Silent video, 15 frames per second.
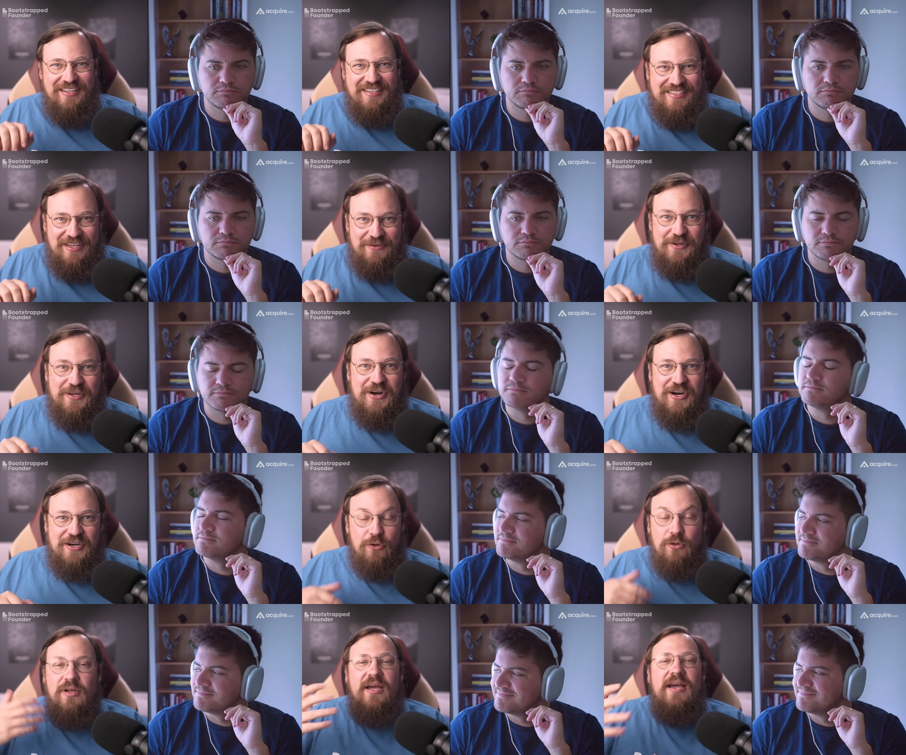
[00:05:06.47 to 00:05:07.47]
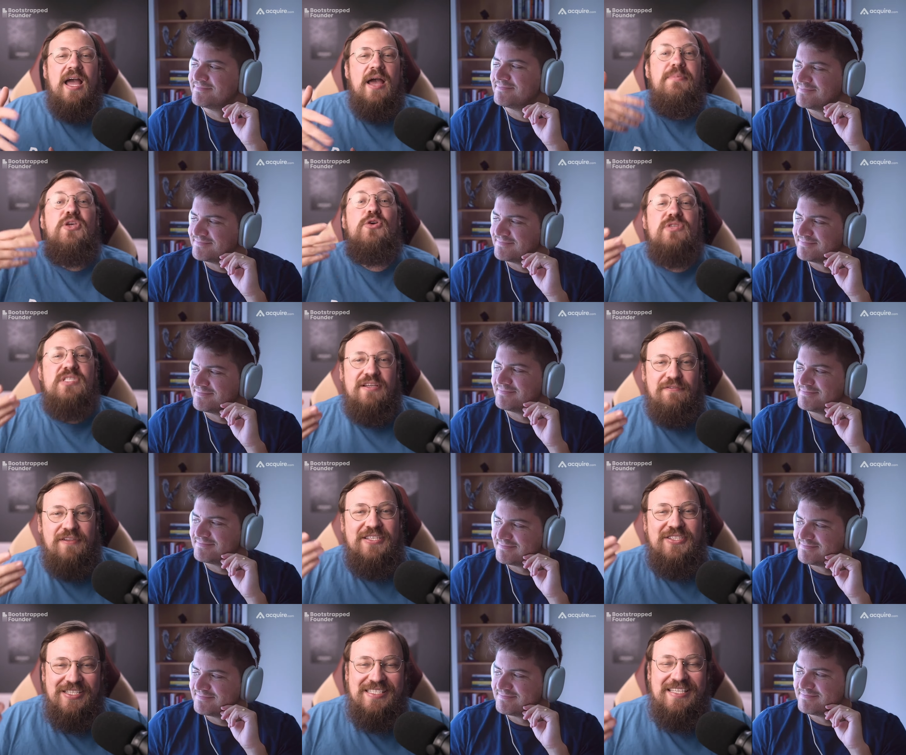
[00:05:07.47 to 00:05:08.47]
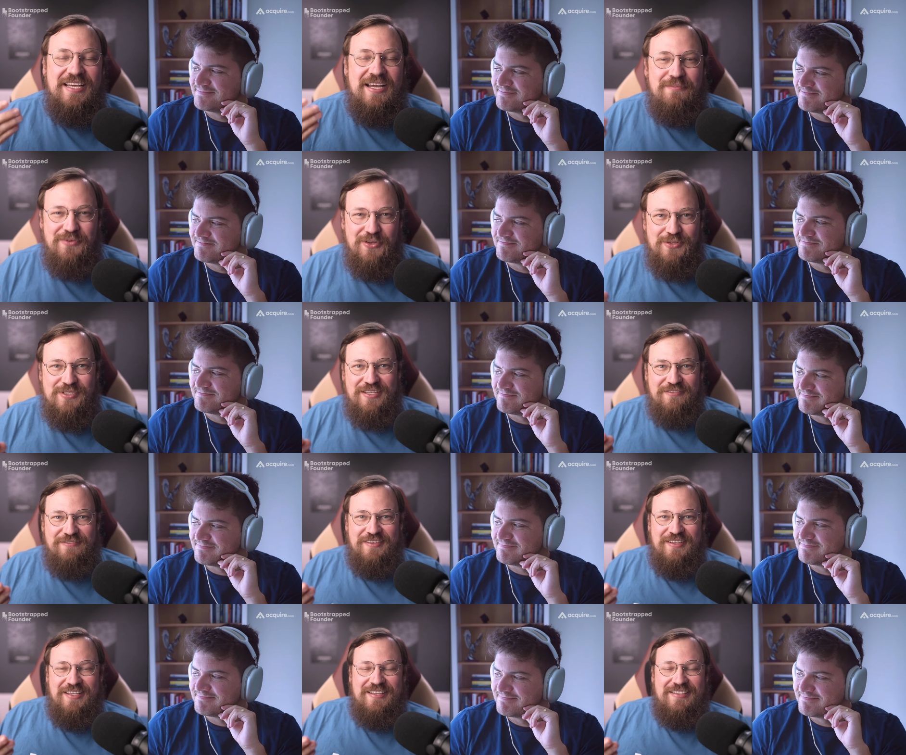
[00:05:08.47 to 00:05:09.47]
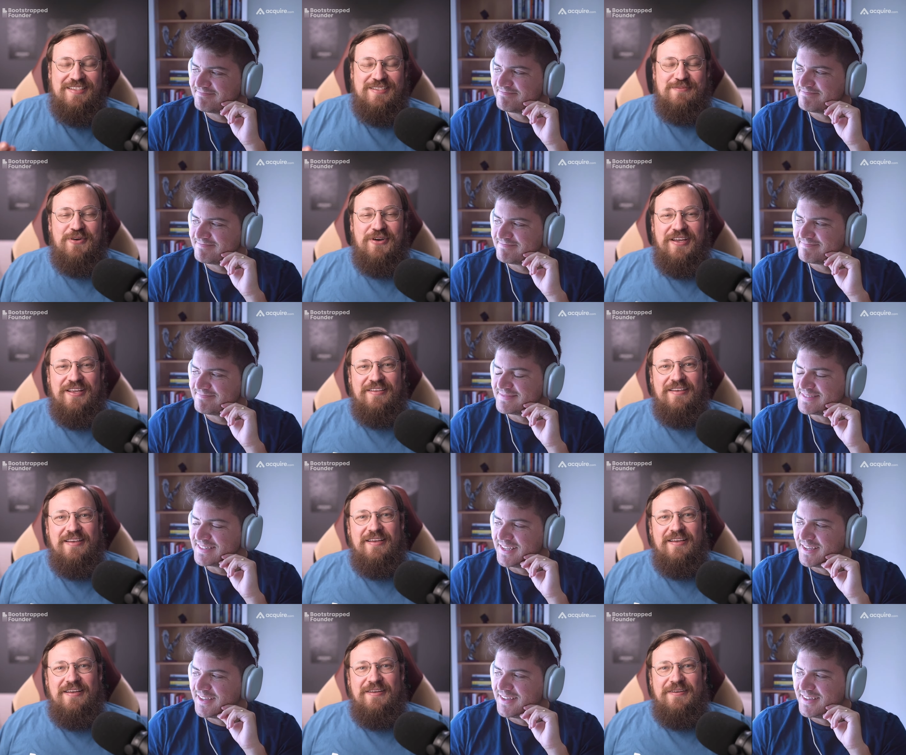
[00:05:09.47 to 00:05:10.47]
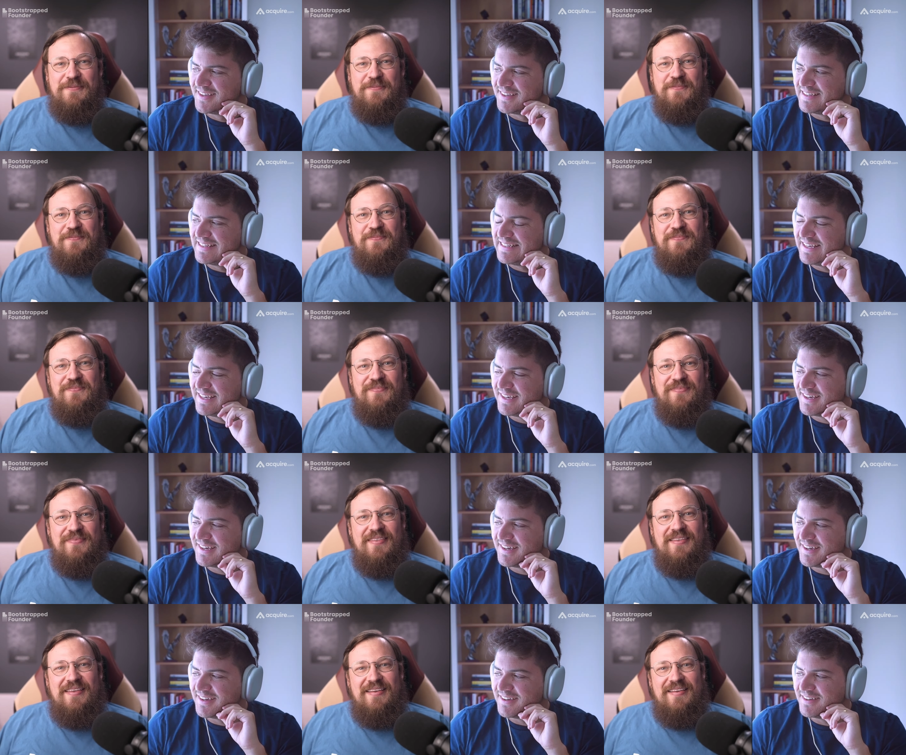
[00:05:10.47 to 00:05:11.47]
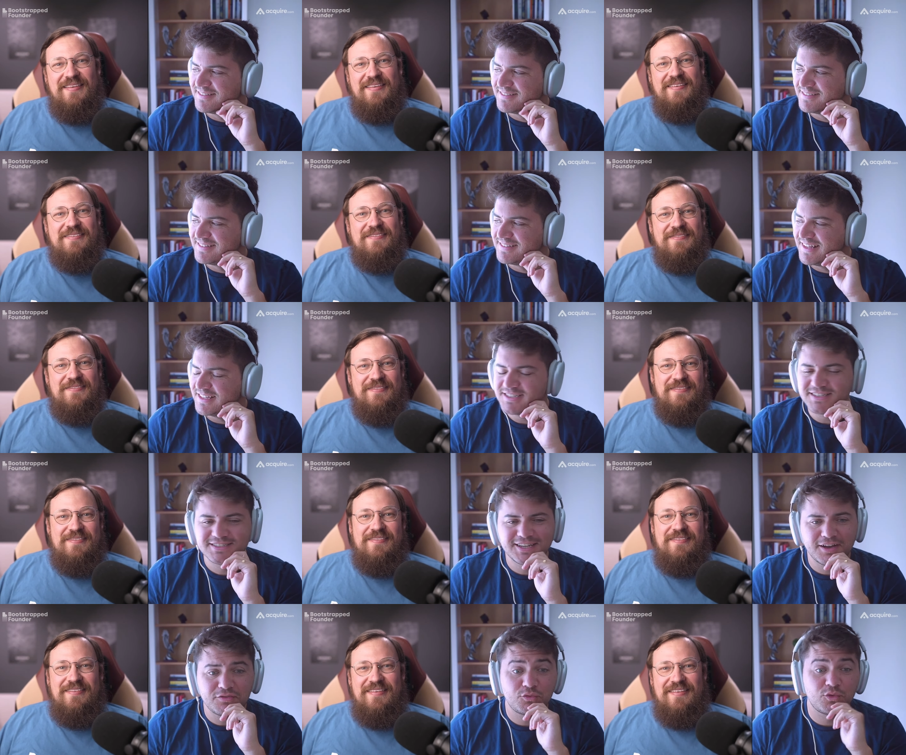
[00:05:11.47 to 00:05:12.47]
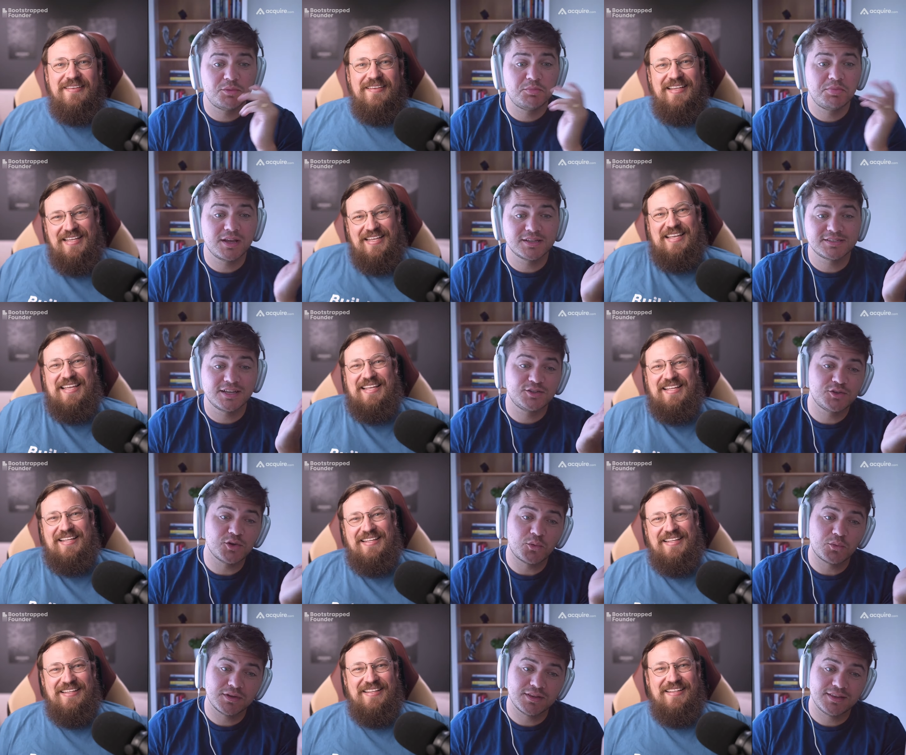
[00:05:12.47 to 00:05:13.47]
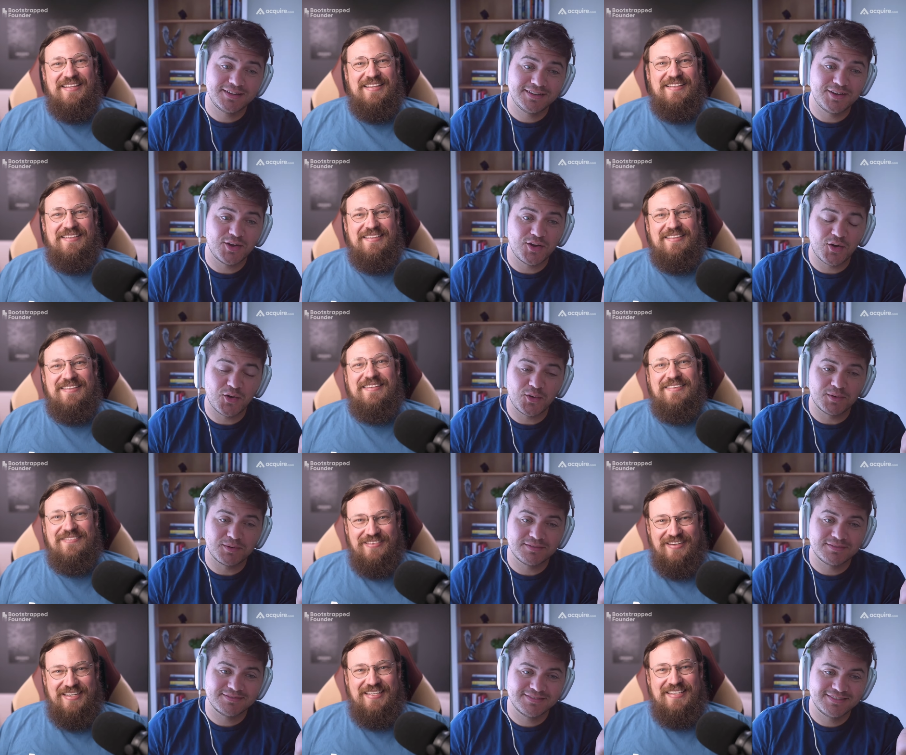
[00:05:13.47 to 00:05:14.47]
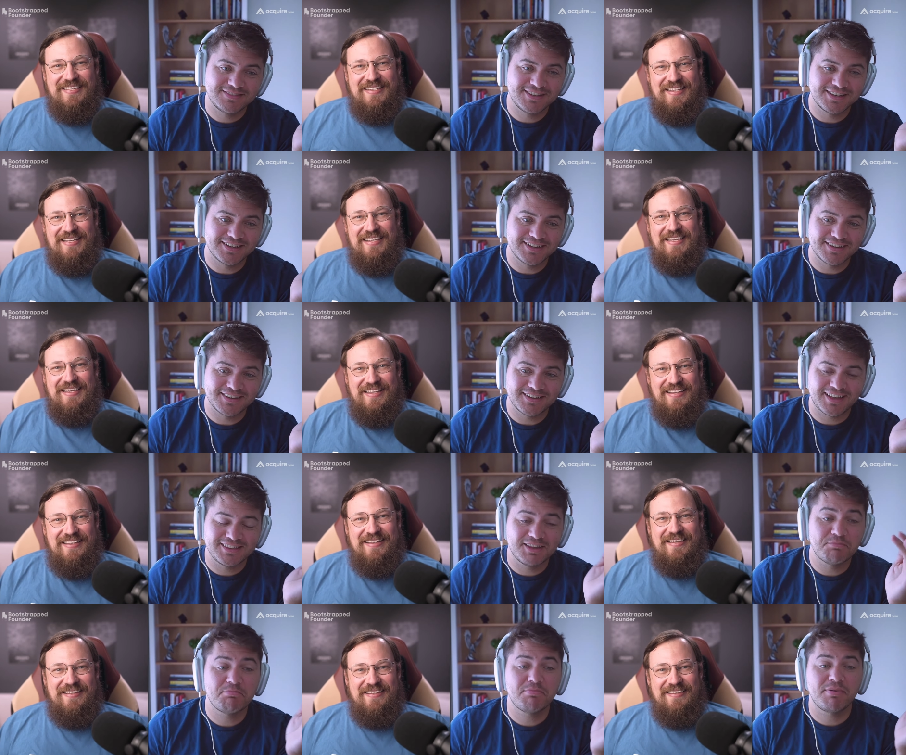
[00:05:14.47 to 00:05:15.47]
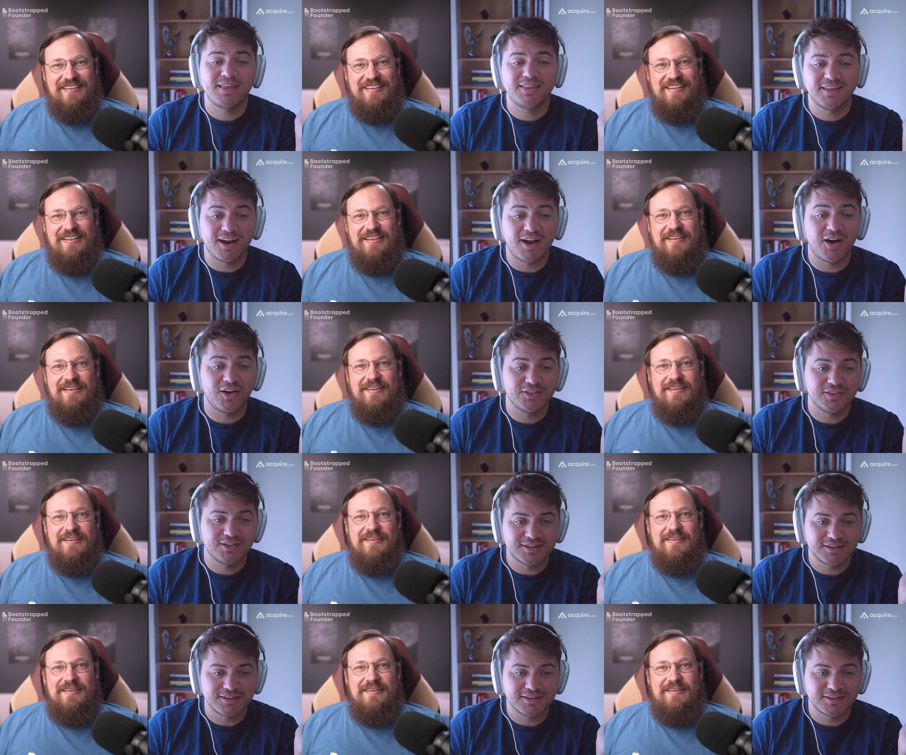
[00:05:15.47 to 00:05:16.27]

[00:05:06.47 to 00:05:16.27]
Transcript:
Speaker 1: in that regard or abusive let's just say abusive at, at this point
Speaker 2: yeah that's a tough one because i don't really know the the pain that other